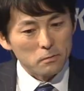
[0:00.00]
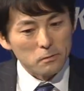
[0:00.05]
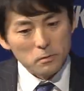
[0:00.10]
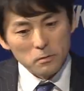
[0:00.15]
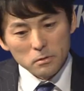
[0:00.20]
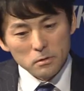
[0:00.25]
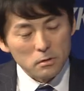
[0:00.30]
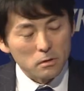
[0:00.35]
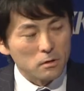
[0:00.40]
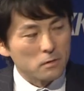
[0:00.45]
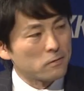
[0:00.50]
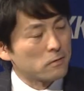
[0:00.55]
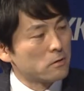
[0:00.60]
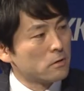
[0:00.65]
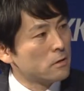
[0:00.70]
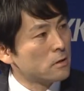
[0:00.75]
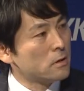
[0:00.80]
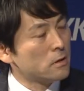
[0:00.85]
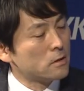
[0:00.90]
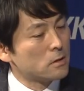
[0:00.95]
food
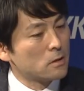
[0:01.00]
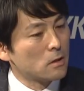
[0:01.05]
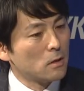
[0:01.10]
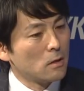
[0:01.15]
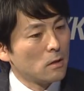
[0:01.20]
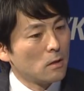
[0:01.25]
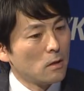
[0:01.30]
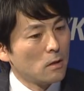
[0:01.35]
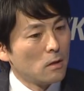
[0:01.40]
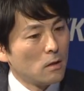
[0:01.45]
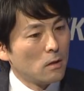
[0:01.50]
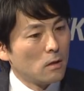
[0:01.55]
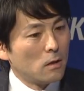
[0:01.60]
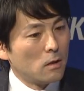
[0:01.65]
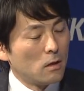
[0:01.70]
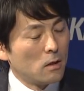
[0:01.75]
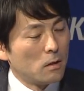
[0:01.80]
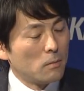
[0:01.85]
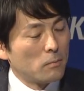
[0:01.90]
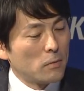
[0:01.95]
deliveries.
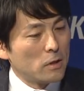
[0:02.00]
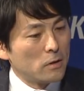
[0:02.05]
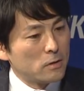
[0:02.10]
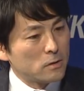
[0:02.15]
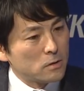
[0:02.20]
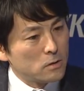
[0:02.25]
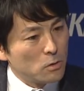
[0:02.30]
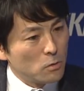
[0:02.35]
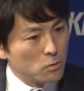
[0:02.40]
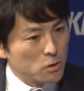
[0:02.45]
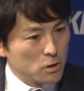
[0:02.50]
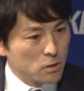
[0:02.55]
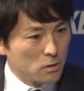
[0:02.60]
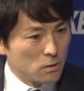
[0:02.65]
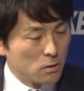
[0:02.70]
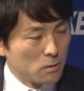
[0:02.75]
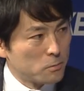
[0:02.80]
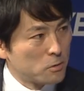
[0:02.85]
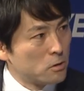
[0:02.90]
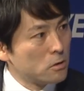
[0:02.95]
And this
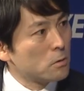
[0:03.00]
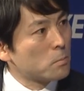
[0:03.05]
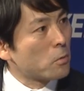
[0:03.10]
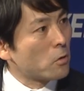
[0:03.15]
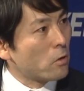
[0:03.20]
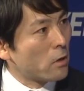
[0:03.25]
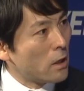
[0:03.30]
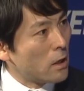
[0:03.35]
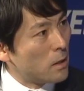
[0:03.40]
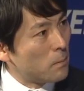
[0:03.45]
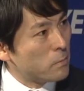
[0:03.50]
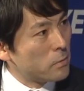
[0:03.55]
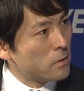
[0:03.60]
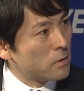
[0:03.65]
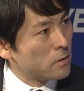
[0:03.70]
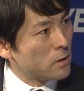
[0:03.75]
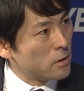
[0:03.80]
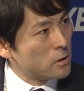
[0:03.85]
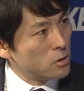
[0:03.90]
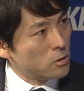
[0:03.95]
notion of super
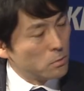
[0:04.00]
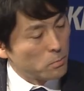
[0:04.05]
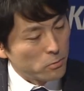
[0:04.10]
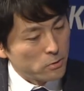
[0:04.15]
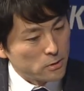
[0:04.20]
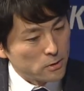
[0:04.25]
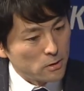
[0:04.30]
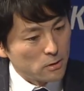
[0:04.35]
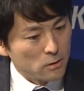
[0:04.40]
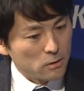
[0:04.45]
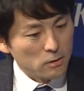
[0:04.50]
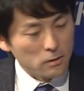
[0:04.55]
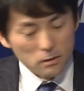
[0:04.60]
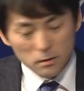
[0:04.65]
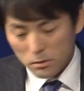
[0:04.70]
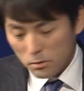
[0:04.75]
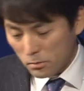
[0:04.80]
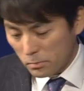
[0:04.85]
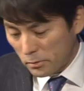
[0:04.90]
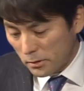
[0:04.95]
app that you presented
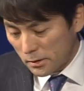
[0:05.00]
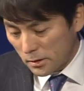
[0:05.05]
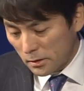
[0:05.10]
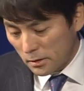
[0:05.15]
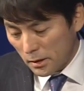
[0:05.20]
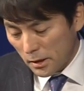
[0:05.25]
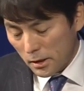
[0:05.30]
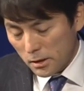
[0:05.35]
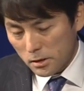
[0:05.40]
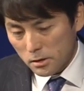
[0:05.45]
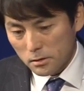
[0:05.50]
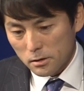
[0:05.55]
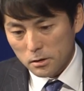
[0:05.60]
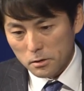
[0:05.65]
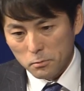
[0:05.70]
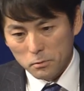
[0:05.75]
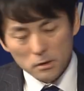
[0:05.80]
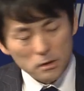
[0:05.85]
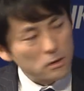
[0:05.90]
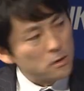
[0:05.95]
in your presentation
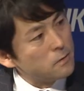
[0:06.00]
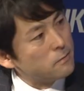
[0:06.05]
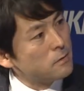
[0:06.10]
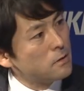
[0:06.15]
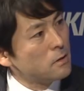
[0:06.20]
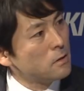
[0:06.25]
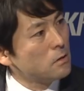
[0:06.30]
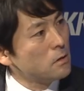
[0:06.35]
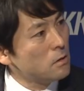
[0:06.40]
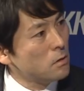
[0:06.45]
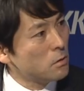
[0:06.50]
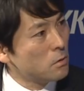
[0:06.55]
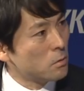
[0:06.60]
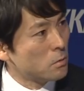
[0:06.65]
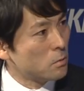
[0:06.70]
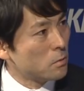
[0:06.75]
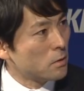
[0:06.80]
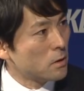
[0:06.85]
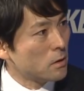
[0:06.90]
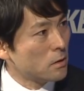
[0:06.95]
is relatively
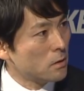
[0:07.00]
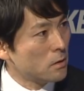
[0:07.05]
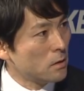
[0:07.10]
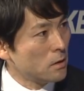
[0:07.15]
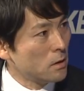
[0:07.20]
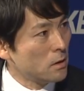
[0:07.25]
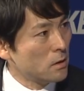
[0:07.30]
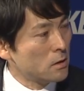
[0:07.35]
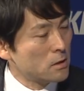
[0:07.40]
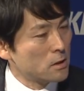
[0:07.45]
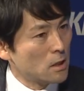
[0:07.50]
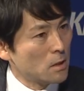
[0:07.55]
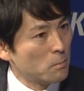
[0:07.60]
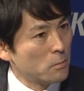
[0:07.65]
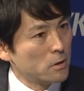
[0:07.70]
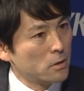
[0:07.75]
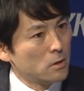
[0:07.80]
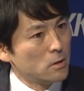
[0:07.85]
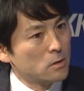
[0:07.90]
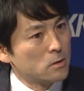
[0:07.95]
new in the
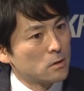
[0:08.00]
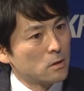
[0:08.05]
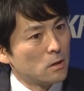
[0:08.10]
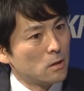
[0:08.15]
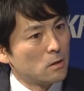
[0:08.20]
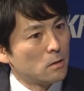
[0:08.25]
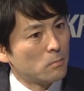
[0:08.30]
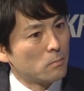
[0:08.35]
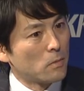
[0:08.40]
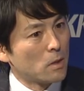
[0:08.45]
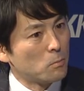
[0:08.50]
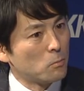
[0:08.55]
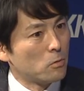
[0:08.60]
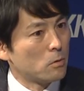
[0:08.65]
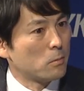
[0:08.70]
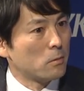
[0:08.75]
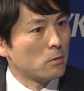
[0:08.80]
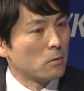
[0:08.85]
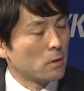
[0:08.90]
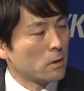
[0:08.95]
Japanese
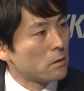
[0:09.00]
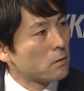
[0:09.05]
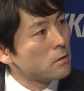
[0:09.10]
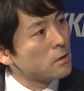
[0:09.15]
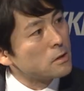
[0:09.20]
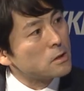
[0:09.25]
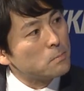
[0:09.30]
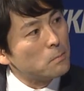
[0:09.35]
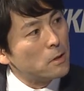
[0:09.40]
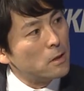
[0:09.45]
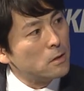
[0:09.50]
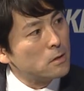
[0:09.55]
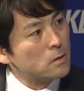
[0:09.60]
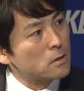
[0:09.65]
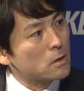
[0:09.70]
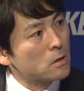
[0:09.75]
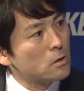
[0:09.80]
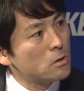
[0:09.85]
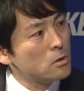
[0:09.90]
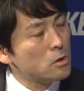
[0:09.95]
mobile internet
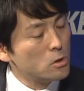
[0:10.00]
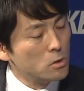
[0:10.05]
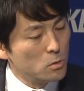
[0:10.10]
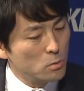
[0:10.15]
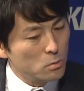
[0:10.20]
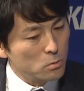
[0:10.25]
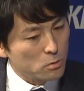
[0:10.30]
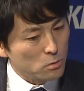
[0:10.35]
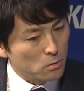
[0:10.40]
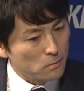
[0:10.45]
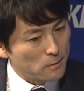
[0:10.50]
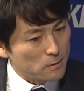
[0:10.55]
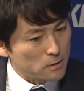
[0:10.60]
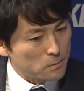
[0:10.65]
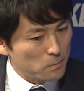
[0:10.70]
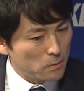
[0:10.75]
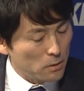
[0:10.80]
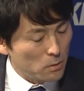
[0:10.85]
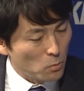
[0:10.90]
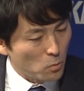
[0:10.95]
space. Could you sort of
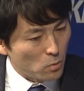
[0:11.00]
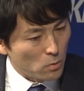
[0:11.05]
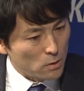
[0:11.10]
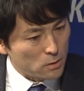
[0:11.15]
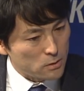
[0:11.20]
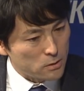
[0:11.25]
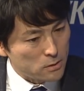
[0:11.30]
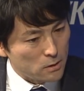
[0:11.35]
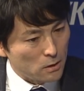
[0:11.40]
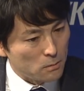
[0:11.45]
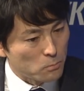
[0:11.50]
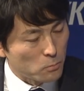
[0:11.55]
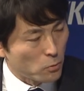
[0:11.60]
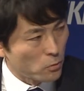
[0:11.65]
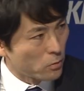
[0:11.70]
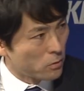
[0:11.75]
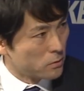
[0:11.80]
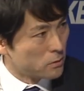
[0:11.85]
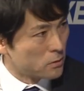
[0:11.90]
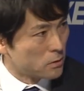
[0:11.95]
explain what's the
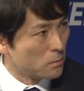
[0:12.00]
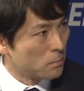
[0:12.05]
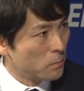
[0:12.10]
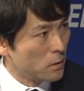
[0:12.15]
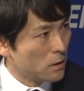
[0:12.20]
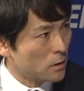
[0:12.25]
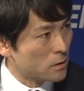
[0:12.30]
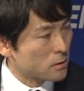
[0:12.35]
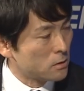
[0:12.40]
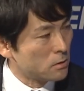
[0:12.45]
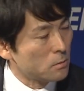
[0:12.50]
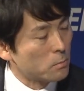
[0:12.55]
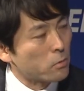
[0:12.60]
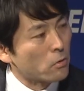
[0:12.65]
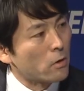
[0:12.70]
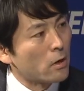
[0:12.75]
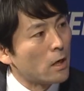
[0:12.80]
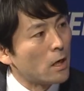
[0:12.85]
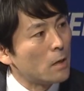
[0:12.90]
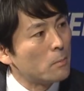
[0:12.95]
importance of being a
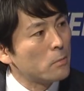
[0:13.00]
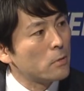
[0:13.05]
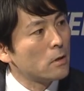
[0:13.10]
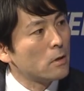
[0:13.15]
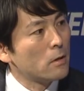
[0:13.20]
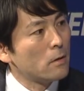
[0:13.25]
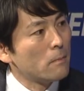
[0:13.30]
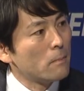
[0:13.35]
super app,